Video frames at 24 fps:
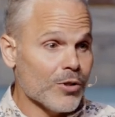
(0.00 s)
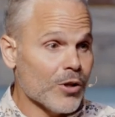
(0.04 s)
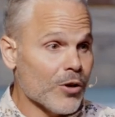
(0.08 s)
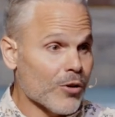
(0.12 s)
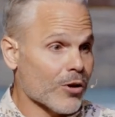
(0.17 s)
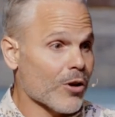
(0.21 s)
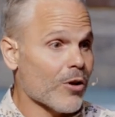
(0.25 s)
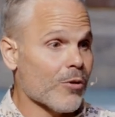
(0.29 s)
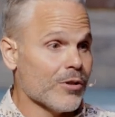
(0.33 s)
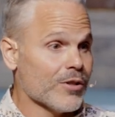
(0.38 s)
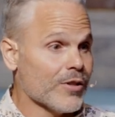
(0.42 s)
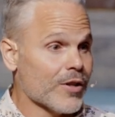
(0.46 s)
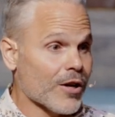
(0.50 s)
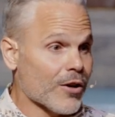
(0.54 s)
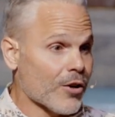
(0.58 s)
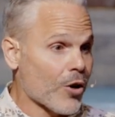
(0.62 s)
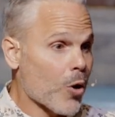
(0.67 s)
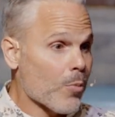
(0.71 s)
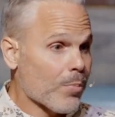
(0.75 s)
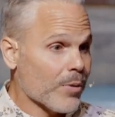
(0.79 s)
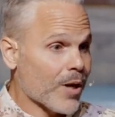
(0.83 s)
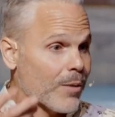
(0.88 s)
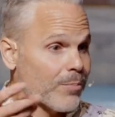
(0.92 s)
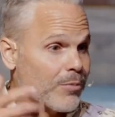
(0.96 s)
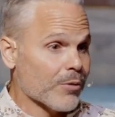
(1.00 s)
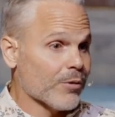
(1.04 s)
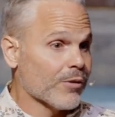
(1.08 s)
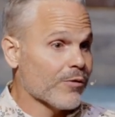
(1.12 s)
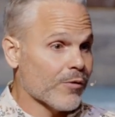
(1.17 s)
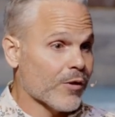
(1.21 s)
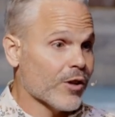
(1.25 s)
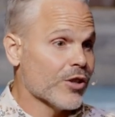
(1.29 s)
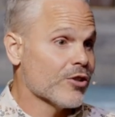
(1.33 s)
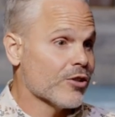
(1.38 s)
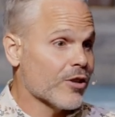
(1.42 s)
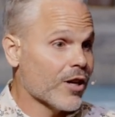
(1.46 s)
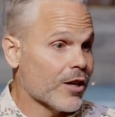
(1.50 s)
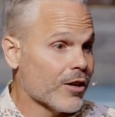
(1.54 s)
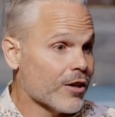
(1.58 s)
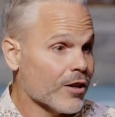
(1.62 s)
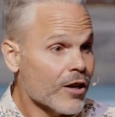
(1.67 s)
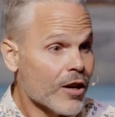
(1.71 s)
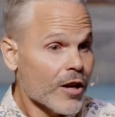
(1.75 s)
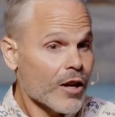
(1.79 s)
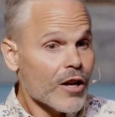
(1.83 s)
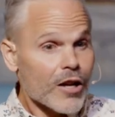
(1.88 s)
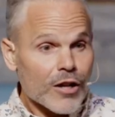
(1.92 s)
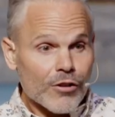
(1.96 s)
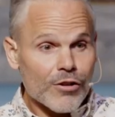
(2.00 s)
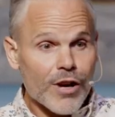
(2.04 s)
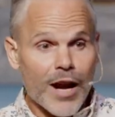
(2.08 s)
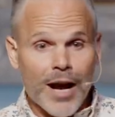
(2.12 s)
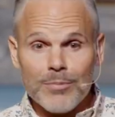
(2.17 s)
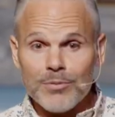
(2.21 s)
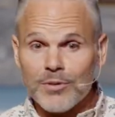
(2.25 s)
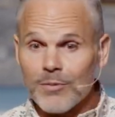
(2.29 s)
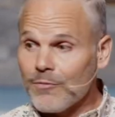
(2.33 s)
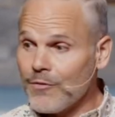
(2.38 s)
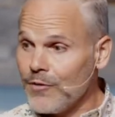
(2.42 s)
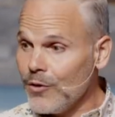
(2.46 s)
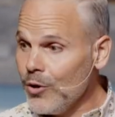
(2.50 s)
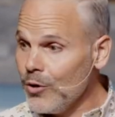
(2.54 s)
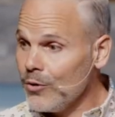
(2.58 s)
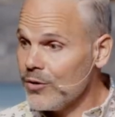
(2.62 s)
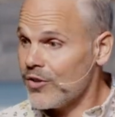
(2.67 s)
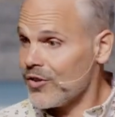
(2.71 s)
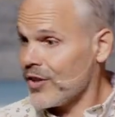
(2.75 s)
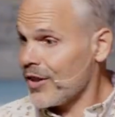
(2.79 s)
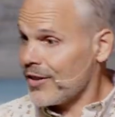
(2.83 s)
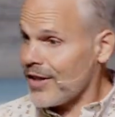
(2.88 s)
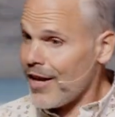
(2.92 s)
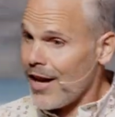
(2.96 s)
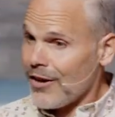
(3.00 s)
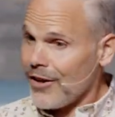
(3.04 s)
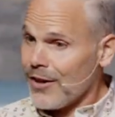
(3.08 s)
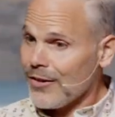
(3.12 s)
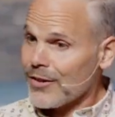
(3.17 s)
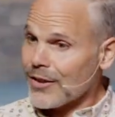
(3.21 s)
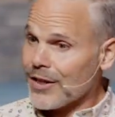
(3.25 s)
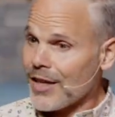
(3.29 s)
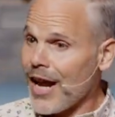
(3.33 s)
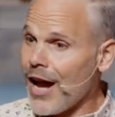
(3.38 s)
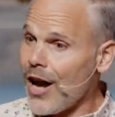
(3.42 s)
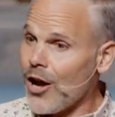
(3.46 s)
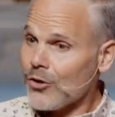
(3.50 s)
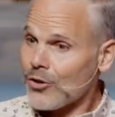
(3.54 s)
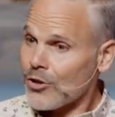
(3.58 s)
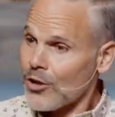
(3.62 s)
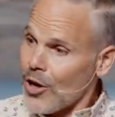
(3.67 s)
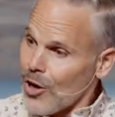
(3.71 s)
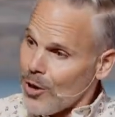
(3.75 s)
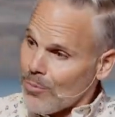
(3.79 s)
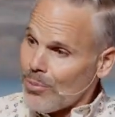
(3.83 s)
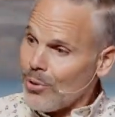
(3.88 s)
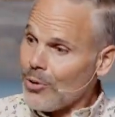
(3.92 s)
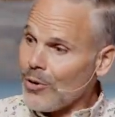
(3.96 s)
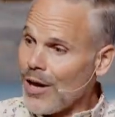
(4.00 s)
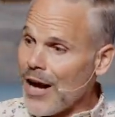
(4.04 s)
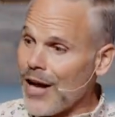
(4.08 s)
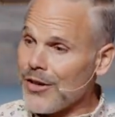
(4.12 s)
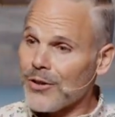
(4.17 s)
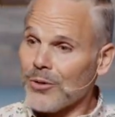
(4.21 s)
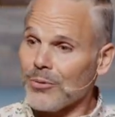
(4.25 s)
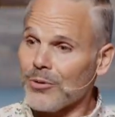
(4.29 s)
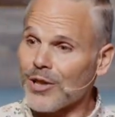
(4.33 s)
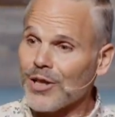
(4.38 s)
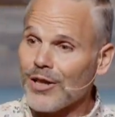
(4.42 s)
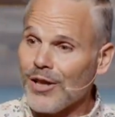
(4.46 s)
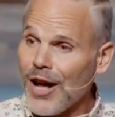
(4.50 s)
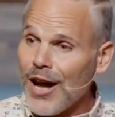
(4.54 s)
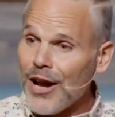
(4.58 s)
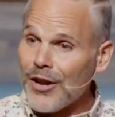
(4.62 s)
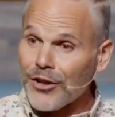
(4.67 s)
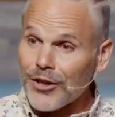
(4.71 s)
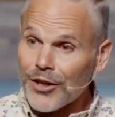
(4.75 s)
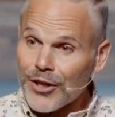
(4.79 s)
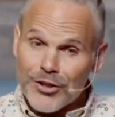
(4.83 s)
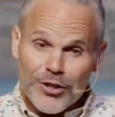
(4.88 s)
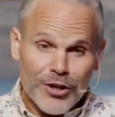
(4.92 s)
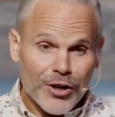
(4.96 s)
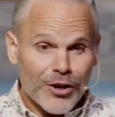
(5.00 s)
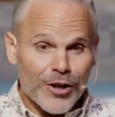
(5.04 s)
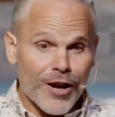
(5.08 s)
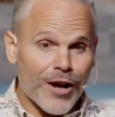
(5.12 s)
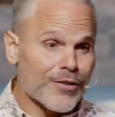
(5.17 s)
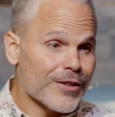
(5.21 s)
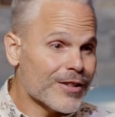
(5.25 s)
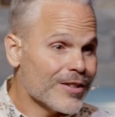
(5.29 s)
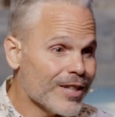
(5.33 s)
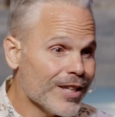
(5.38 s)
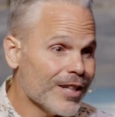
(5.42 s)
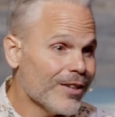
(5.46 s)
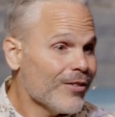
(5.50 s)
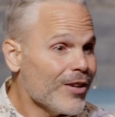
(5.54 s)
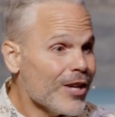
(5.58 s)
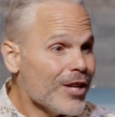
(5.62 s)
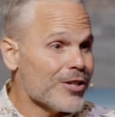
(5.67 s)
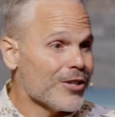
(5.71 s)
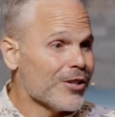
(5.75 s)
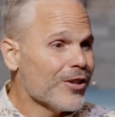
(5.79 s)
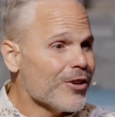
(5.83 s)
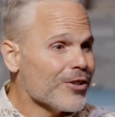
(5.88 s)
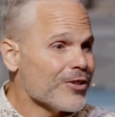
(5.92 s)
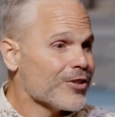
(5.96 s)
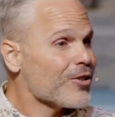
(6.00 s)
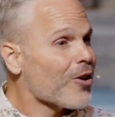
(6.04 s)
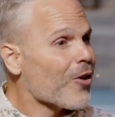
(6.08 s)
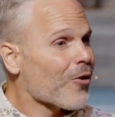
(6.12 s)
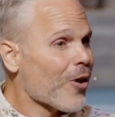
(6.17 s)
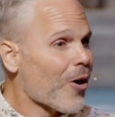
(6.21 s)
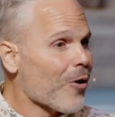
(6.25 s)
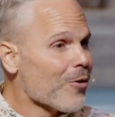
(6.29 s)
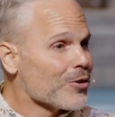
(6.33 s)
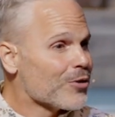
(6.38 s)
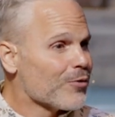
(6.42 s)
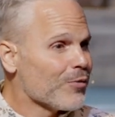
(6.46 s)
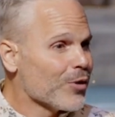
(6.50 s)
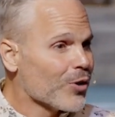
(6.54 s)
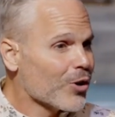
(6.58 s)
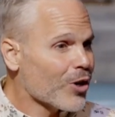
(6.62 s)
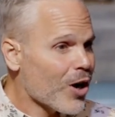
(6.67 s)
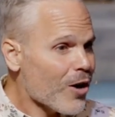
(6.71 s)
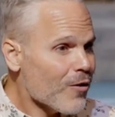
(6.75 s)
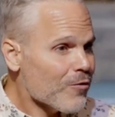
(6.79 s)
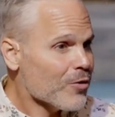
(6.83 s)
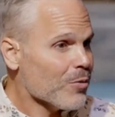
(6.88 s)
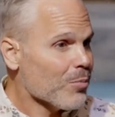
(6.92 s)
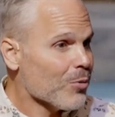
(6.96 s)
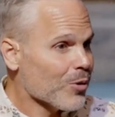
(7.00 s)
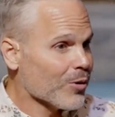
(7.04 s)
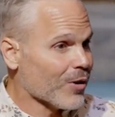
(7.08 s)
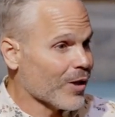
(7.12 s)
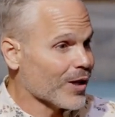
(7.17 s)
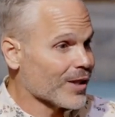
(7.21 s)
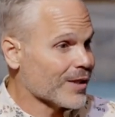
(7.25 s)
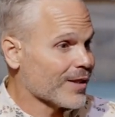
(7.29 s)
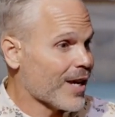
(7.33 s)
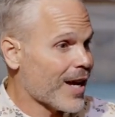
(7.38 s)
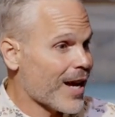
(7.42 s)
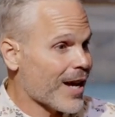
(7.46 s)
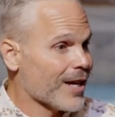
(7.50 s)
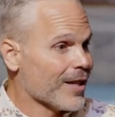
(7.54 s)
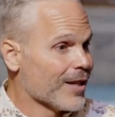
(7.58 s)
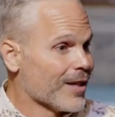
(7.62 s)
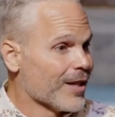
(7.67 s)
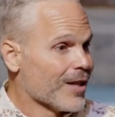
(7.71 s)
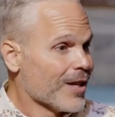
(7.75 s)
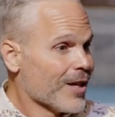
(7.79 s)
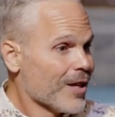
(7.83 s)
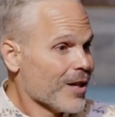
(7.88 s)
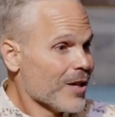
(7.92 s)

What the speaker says: You don't go in there and open up the refrigerator, grab some food, sit down on the couch, pull out the recliner, and turn on the TV. You just don't always feel comfortable like that.